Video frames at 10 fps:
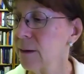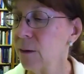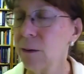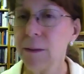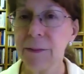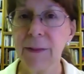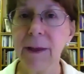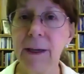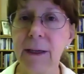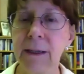whole
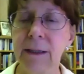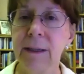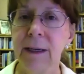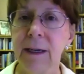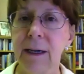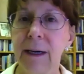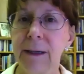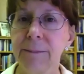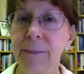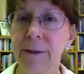thing.
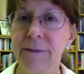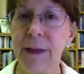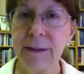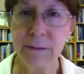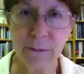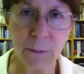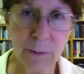If that's